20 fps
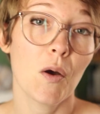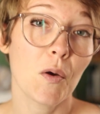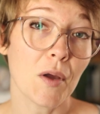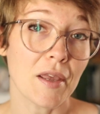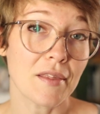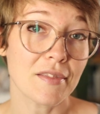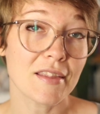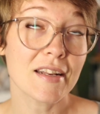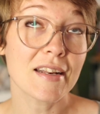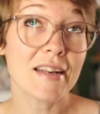
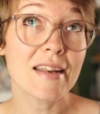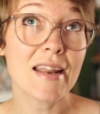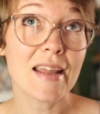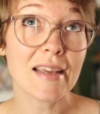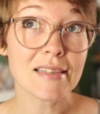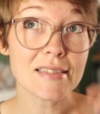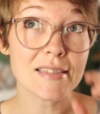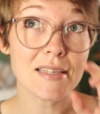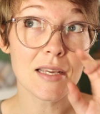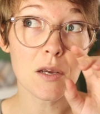Okay, the
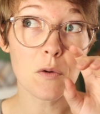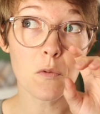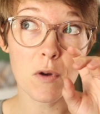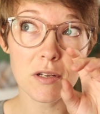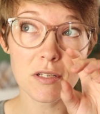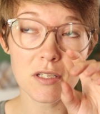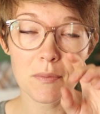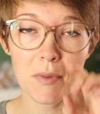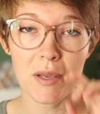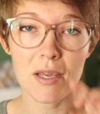next thing I
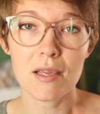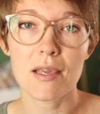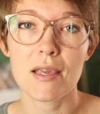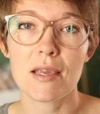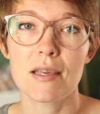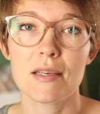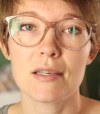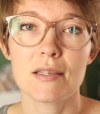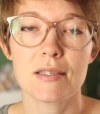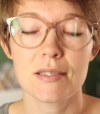want to make
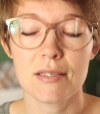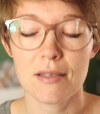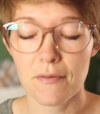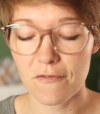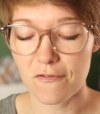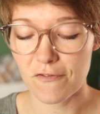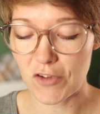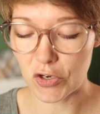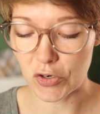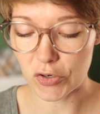is
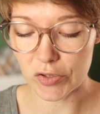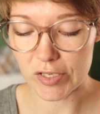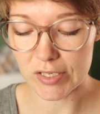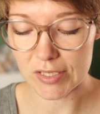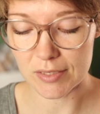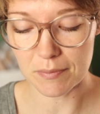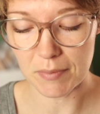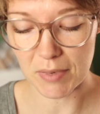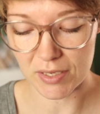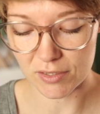some
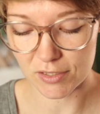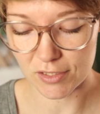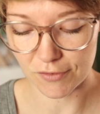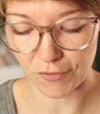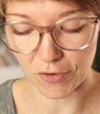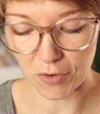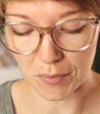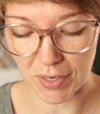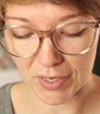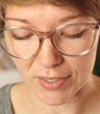fingerless mitts
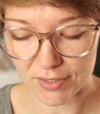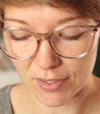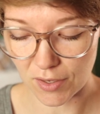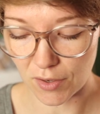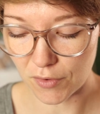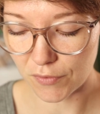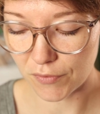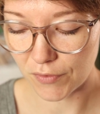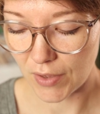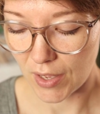for
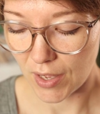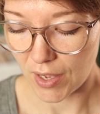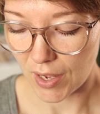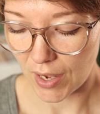myself.